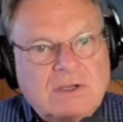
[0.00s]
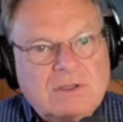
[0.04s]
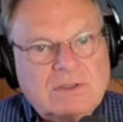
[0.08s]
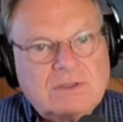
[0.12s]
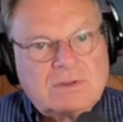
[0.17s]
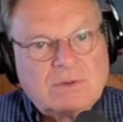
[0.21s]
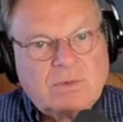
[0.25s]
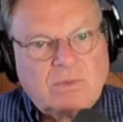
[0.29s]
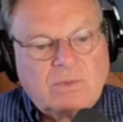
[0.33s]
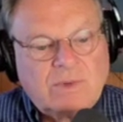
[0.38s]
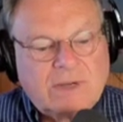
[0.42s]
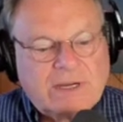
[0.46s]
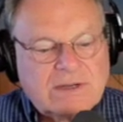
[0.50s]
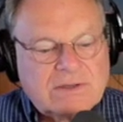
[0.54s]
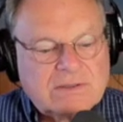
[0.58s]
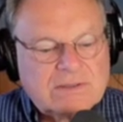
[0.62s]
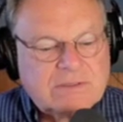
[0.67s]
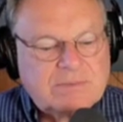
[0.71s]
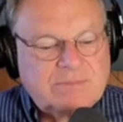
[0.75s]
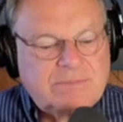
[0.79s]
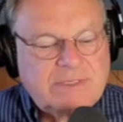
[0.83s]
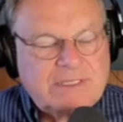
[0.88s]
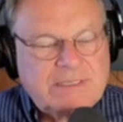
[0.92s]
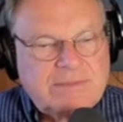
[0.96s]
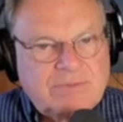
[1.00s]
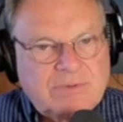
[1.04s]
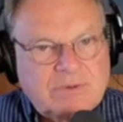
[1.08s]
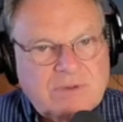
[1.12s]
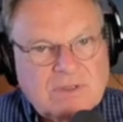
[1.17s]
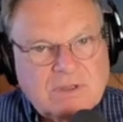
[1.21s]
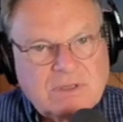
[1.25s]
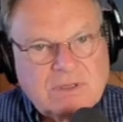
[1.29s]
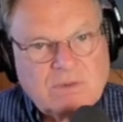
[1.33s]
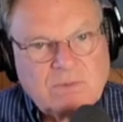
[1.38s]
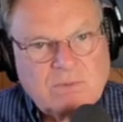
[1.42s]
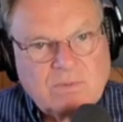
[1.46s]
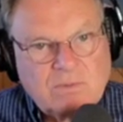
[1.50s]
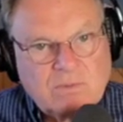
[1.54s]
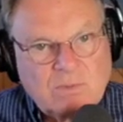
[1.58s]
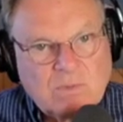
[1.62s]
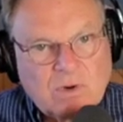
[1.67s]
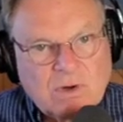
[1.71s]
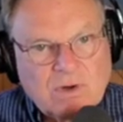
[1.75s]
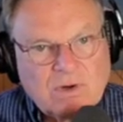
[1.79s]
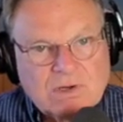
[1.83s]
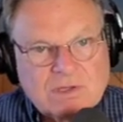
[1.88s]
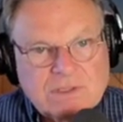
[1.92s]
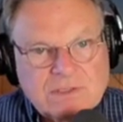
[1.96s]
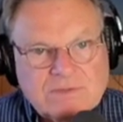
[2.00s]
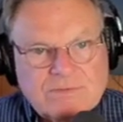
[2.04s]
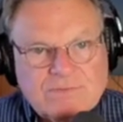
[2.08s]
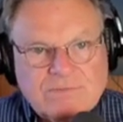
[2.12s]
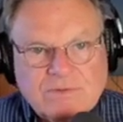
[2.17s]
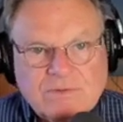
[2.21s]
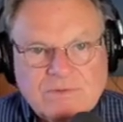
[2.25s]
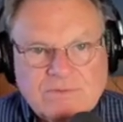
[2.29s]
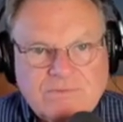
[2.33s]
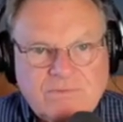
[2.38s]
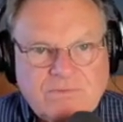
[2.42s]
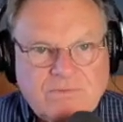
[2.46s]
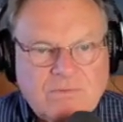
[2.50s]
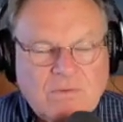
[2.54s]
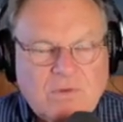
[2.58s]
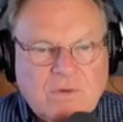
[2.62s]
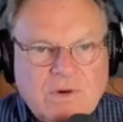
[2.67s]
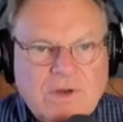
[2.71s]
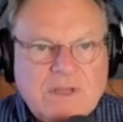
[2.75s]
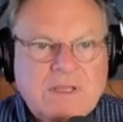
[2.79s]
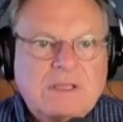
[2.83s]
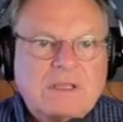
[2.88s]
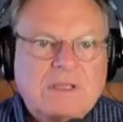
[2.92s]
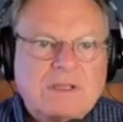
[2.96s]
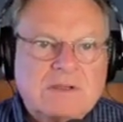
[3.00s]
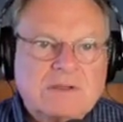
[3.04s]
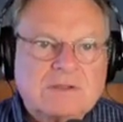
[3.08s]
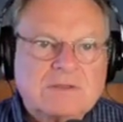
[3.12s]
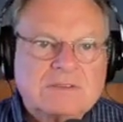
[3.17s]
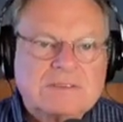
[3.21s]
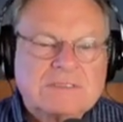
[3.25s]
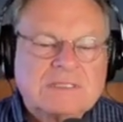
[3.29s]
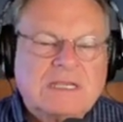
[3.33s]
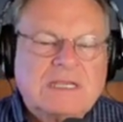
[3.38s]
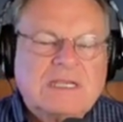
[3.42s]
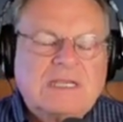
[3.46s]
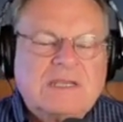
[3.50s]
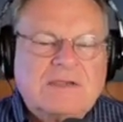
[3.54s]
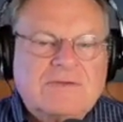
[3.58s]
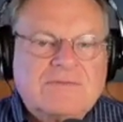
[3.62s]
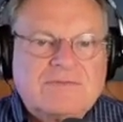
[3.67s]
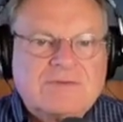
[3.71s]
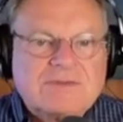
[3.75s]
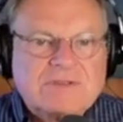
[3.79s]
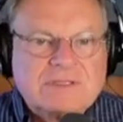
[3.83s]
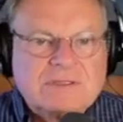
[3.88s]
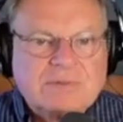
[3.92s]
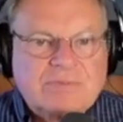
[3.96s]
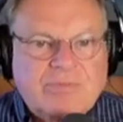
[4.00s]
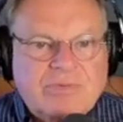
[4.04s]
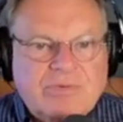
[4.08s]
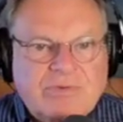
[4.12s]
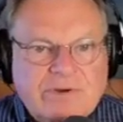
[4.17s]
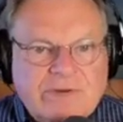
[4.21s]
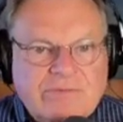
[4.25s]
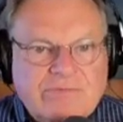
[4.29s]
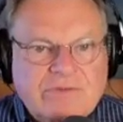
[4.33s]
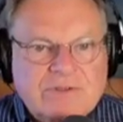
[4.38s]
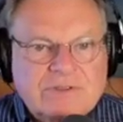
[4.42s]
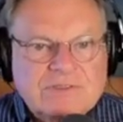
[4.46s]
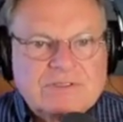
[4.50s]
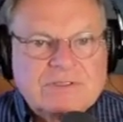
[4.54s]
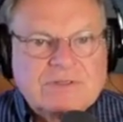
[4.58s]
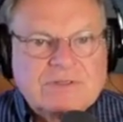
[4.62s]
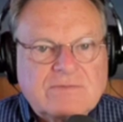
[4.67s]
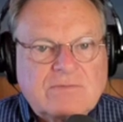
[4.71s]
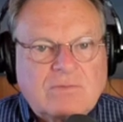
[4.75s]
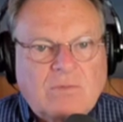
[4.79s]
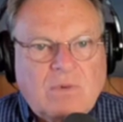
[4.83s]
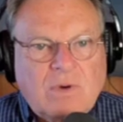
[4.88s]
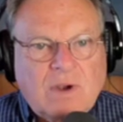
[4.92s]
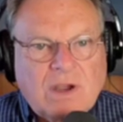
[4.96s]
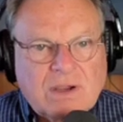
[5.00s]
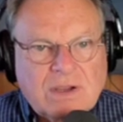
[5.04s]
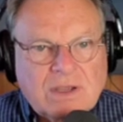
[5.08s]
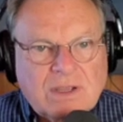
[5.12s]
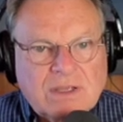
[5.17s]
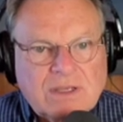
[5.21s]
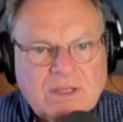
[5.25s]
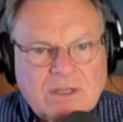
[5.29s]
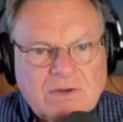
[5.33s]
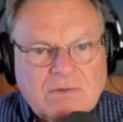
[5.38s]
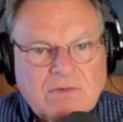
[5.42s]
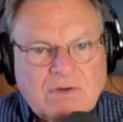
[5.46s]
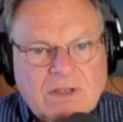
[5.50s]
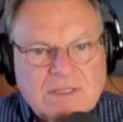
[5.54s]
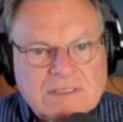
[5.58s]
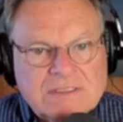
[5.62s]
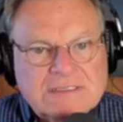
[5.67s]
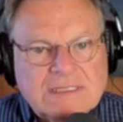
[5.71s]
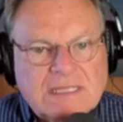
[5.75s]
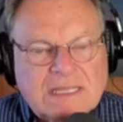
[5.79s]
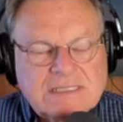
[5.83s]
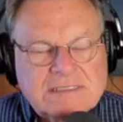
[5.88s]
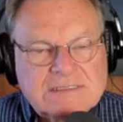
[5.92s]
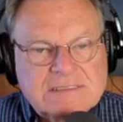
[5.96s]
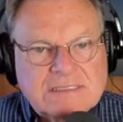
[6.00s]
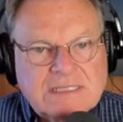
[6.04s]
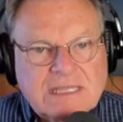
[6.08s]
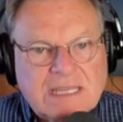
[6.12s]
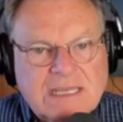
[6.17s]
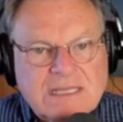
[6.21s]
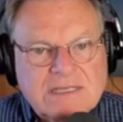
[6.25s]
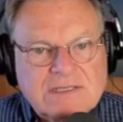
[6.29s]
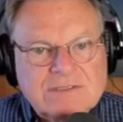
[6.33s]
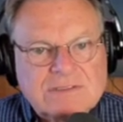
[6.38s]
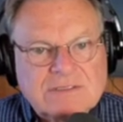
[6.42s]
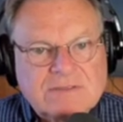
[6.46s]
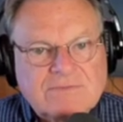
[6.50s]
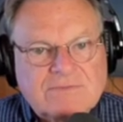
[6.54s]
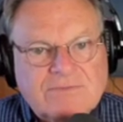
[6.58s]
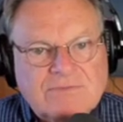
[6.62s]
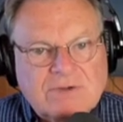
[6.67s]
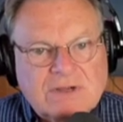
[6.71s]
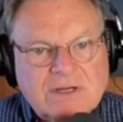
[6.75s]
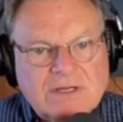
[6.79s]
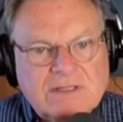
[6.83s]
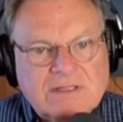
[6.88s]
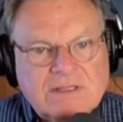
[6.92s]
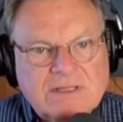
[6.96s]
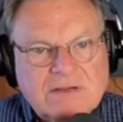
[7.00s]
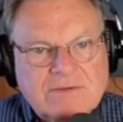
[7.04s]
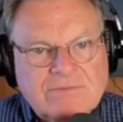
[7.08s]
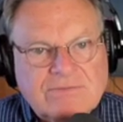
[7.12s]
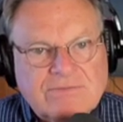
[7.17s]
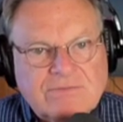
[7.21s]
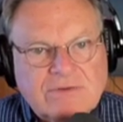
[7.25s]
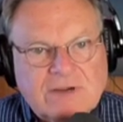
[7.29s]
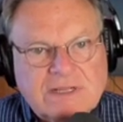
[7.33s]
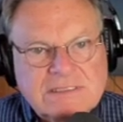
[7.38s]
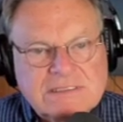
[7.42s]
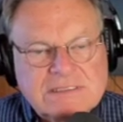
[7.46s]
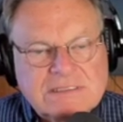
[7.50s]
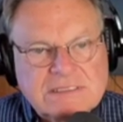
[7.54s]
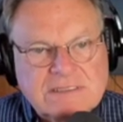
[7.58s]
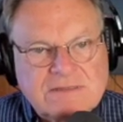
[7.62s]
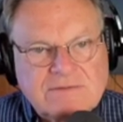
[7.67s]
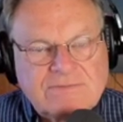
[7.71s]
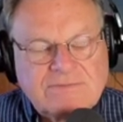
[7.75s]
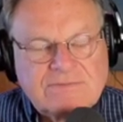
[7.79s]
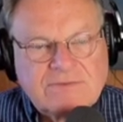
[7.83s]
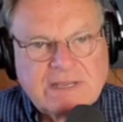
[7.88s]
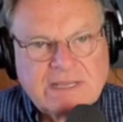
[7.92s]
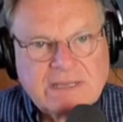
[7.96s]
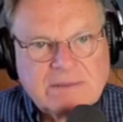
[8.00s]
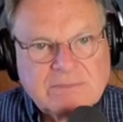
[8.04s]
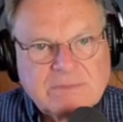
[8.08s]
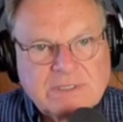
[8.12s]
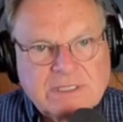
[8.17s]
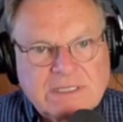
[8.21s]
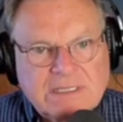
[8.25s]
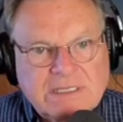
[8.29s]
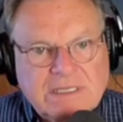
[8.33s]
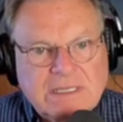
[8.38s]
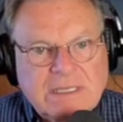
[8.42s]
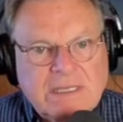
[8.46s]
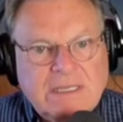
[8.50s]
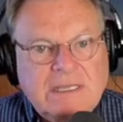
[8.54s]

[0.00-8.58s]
to where the people who worked for 4 years for the privilege walking across that stage in front of their friends and family